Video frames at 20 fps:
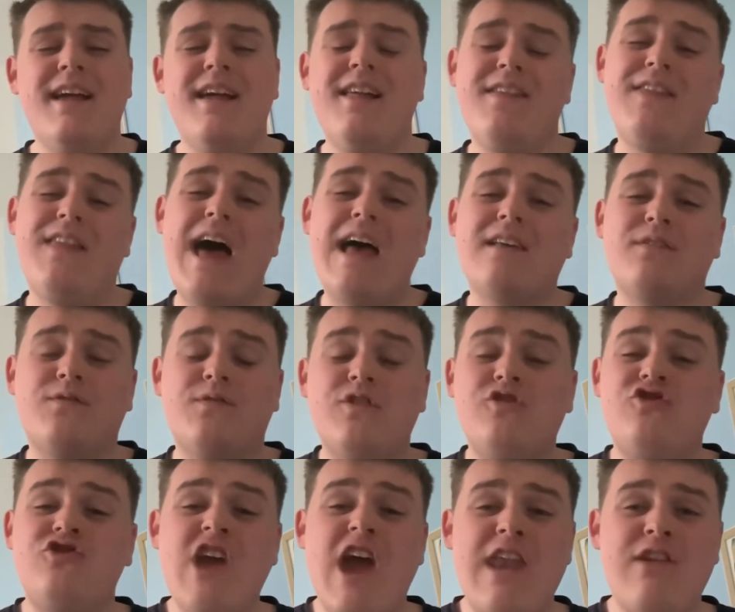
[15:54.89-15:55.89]
That's the
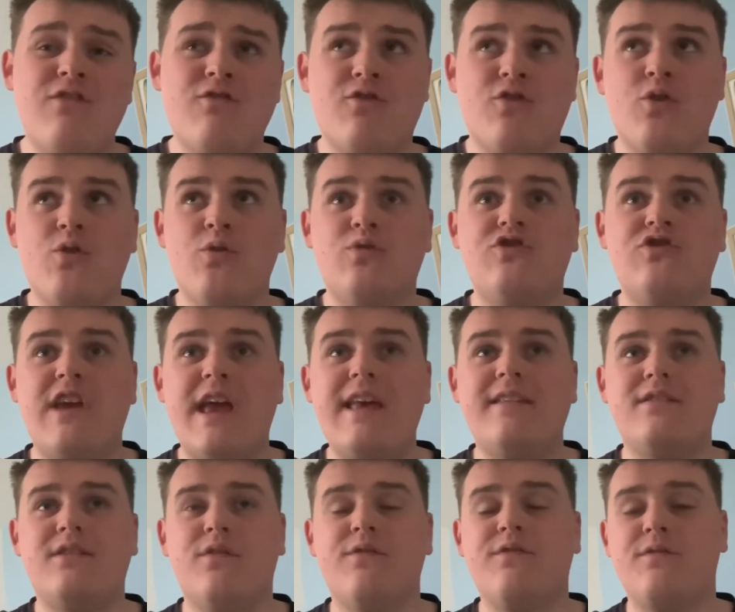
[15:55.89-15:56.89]
general
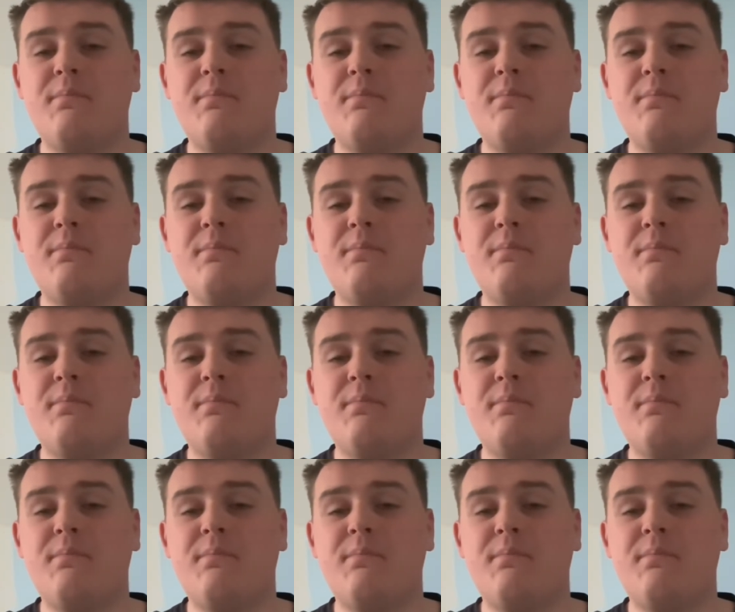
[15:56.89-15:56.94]
gist of